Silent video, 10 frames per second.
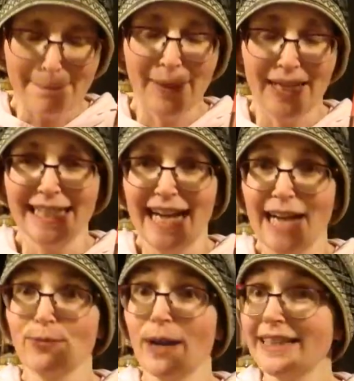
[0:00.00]
But
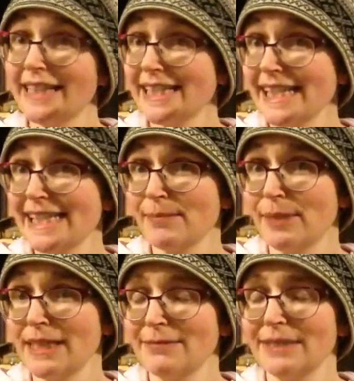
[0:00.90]
I read this as a
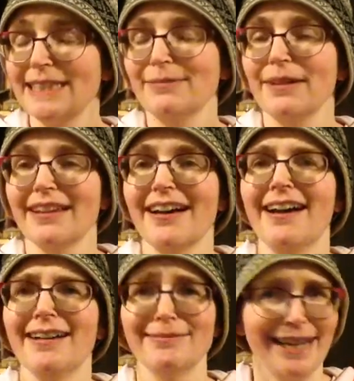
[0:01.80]
buddy read with
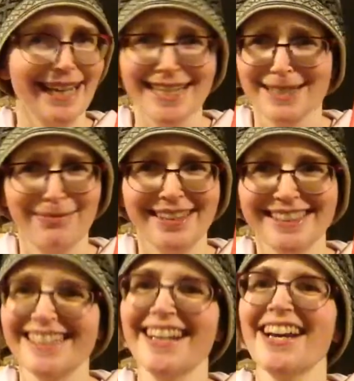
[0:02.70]
my
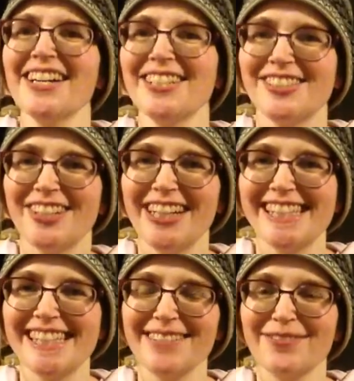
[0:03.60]
husband,
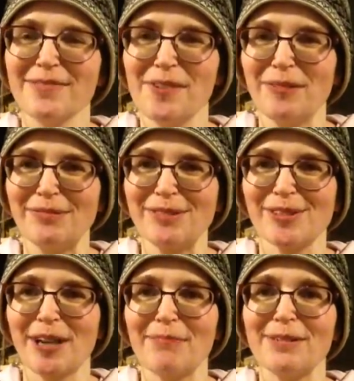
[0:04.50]
Jason, from Old Blues
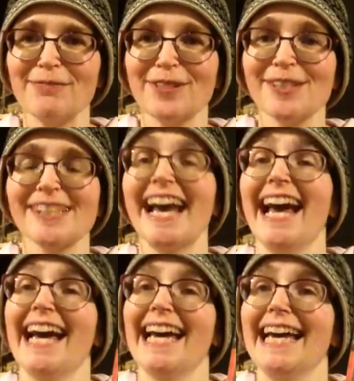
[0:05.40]
Chapter and Verse,
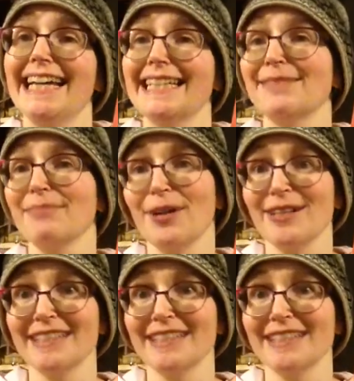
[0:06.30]
and Mark